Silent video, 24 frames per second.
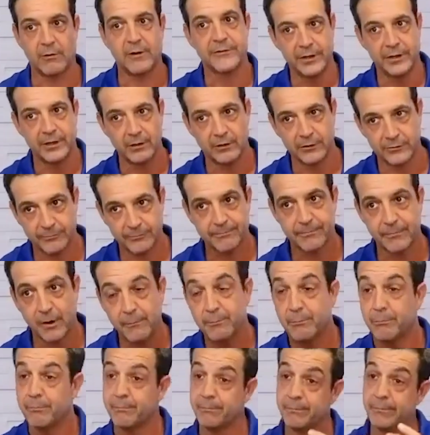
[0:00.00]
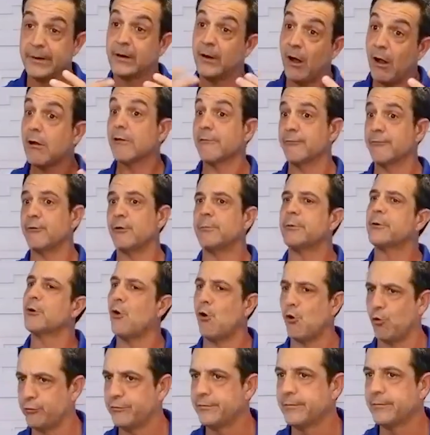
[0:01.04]
Everything looks colorful but
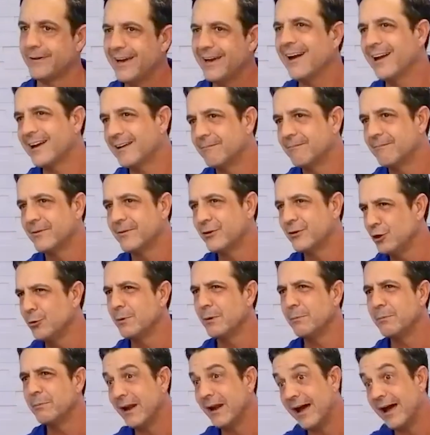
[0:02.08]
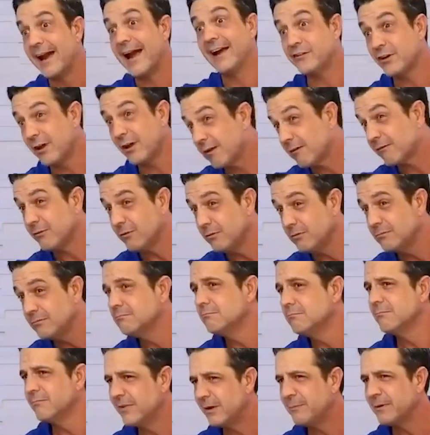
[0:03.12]
old, kind of like Cuba but not as colorful.
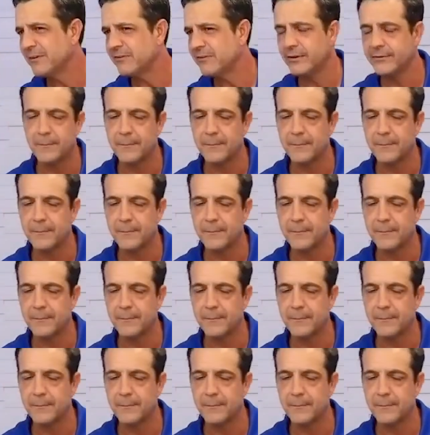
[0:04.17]
Mm-hmm. that makes sense?